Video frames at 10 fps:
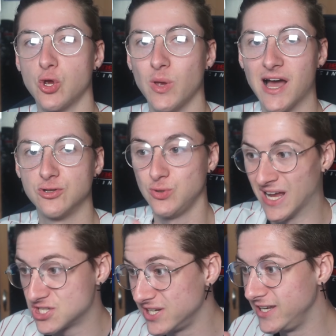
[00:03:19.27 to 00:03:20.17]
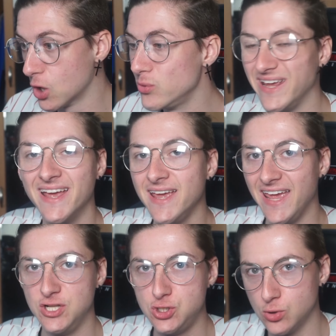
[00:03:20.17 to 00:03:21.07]
show you how to actually load it
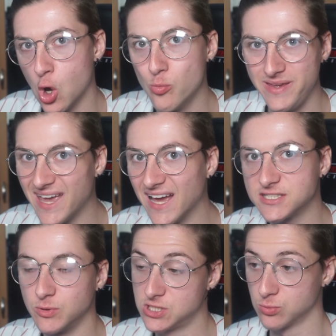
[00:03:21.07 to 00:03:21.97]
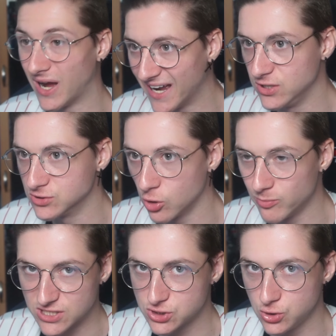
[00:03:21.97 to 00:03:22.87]
into OBS, which is what I use,
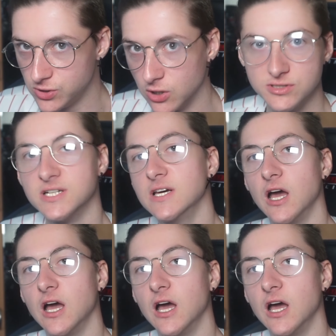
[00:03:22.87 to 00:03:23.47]
OBS Studios.